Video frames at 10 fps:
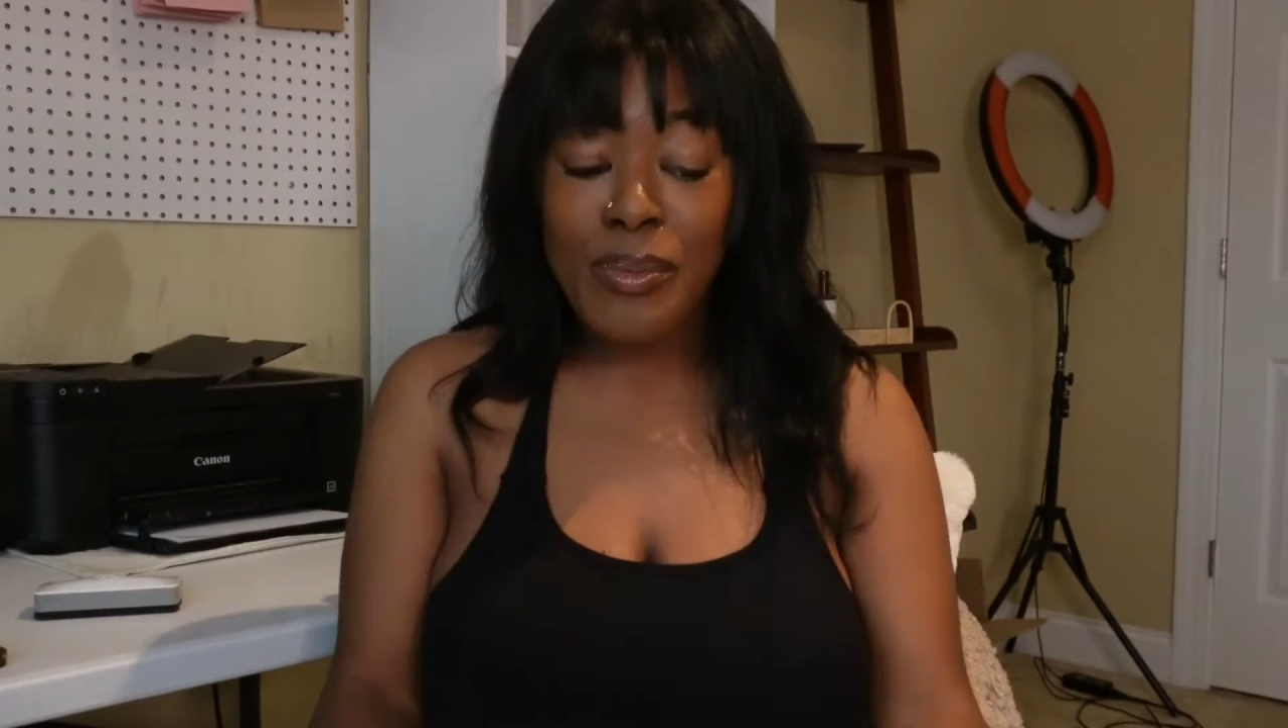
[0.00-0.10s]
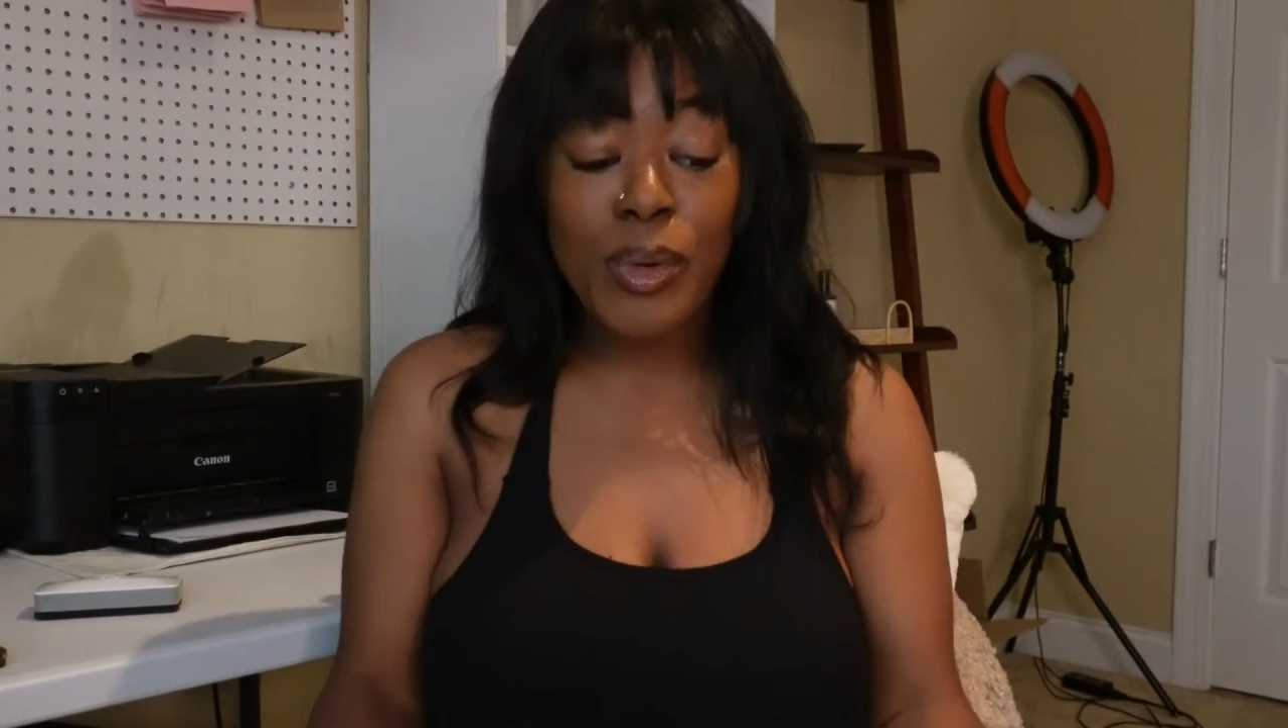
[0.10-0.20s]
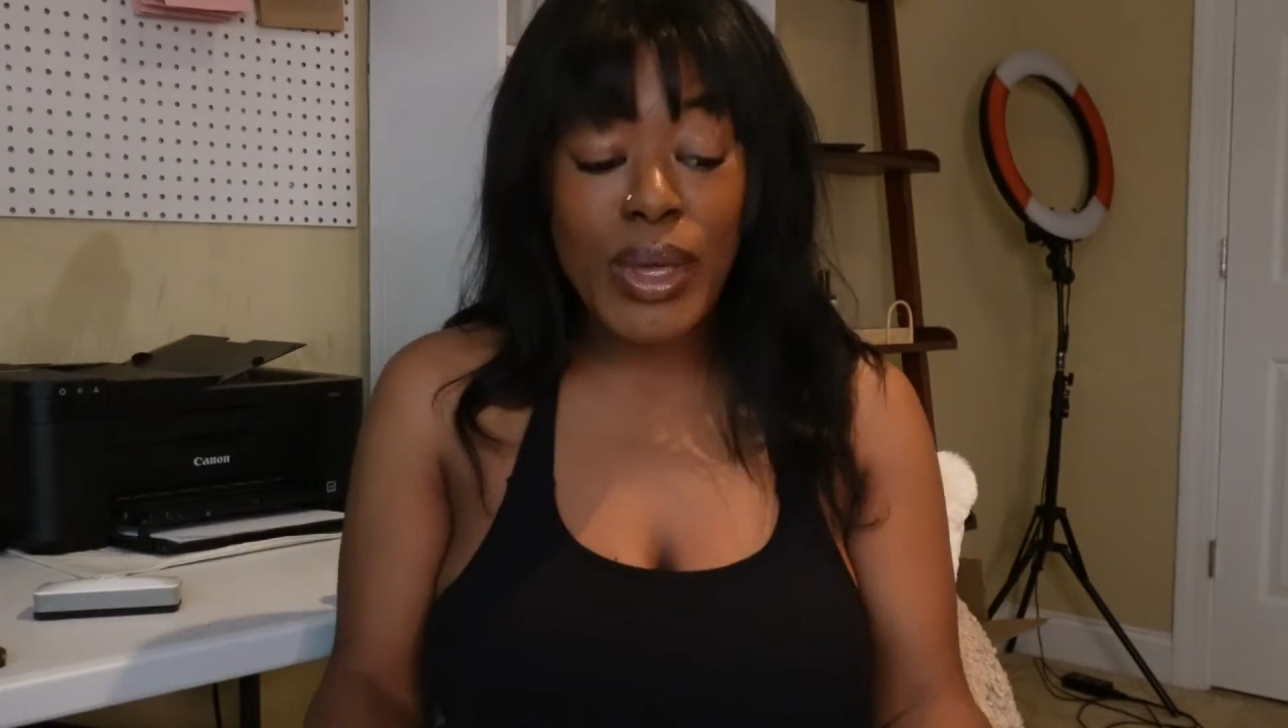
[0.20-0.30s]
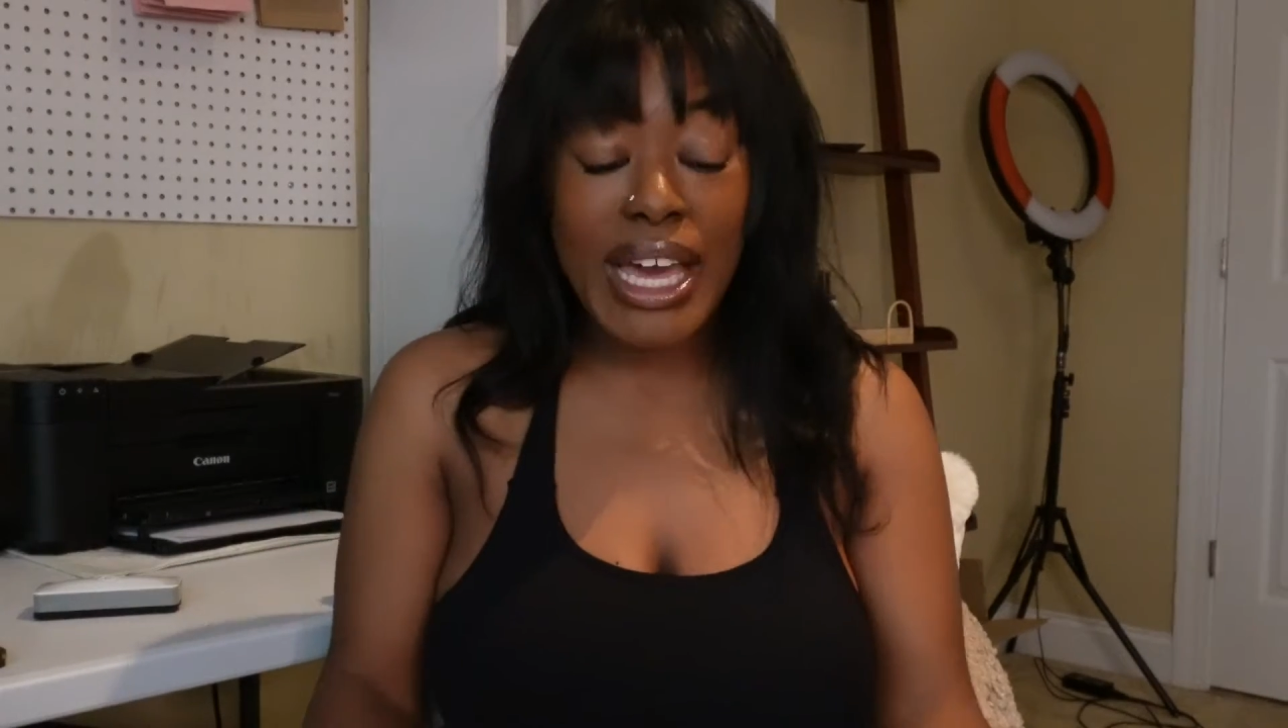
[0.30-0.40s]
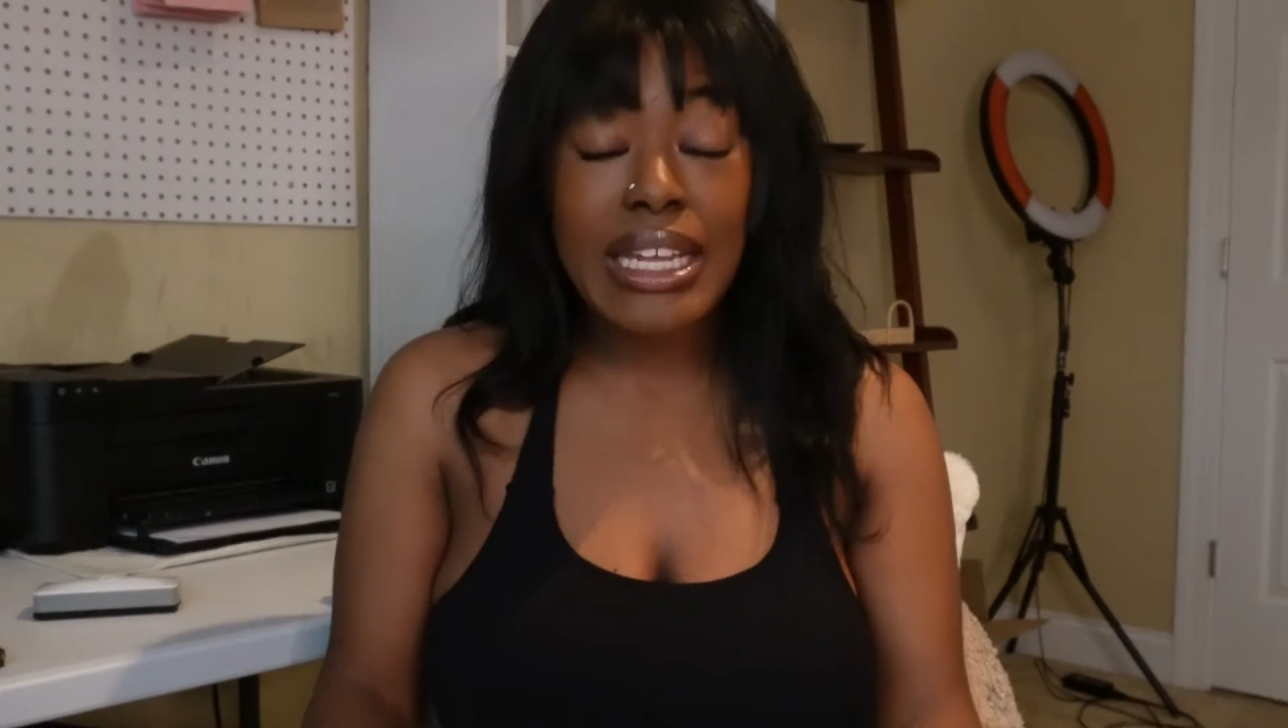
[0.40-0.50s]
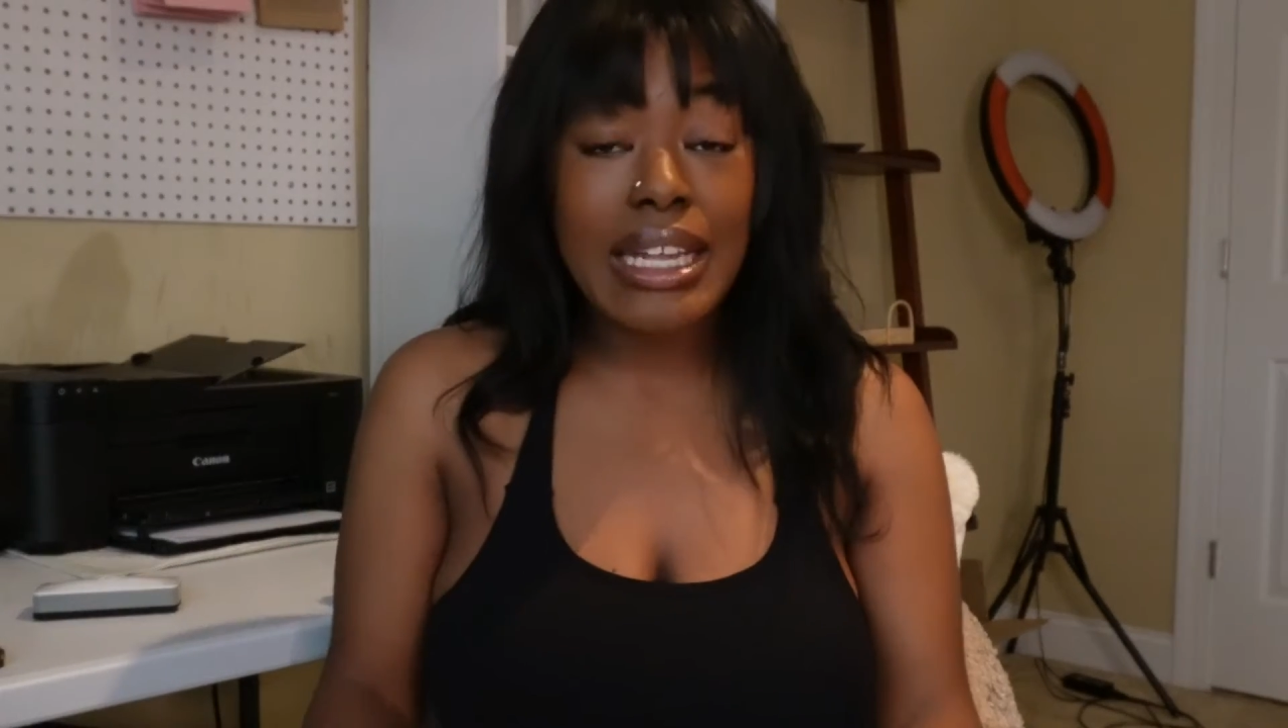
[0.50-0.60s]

But we got a